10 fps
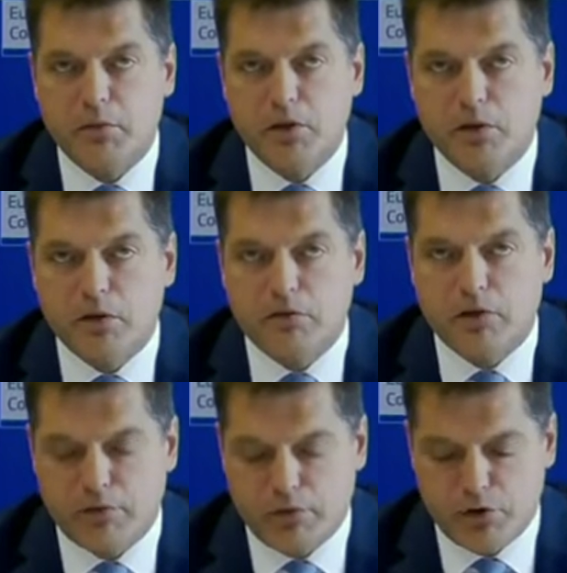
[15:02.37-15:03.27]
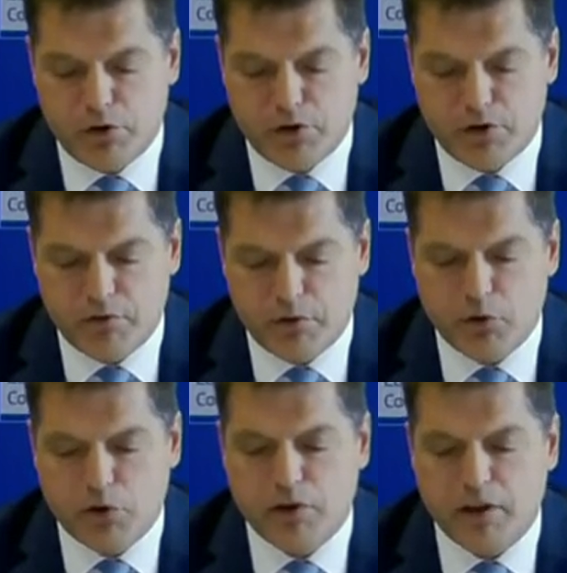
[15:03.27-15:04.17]
million refugees from
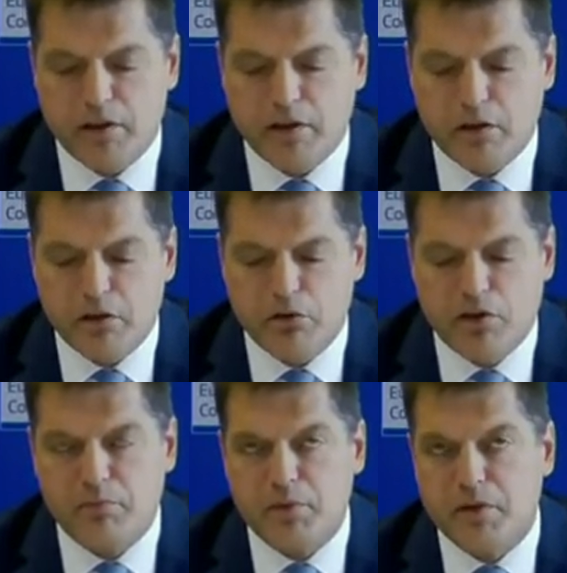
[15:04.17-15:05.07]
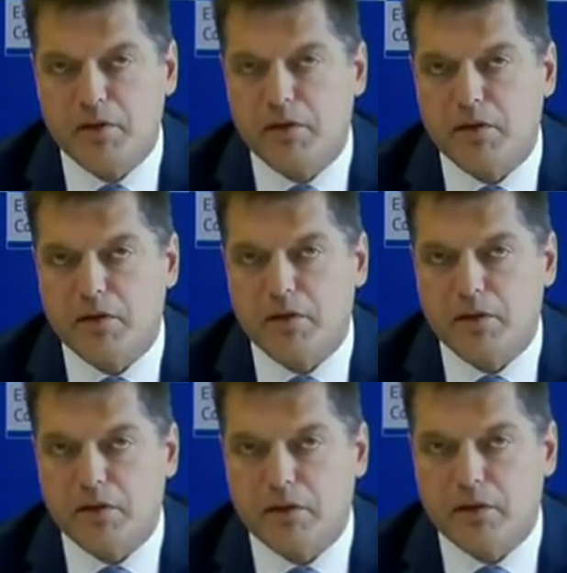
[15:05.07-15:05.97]
Ukraine who have been
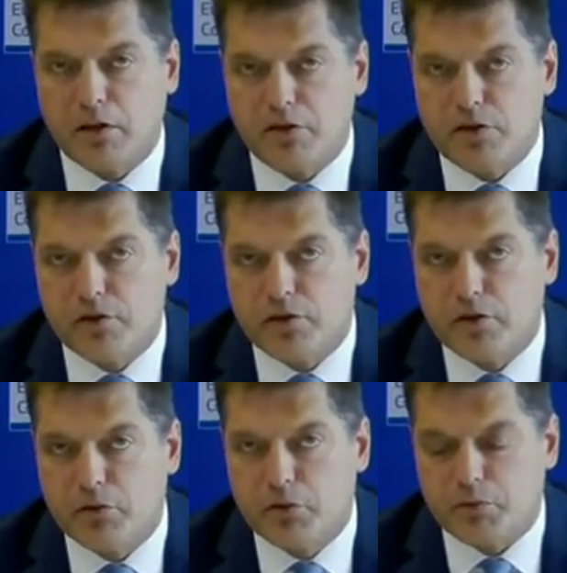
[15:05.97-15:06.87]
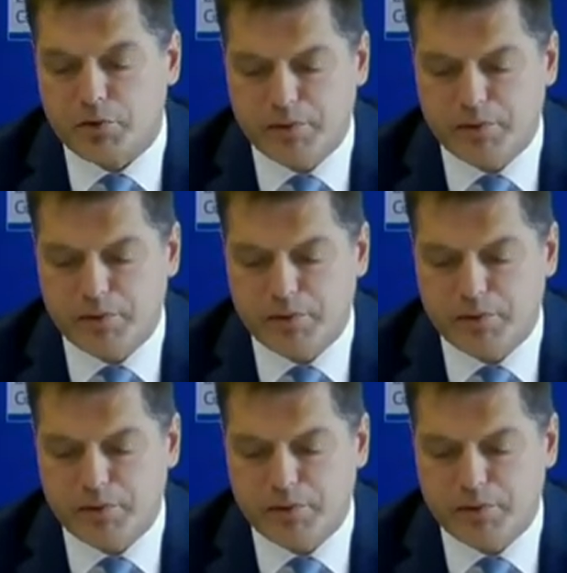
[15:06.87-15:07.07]
registered in Europe.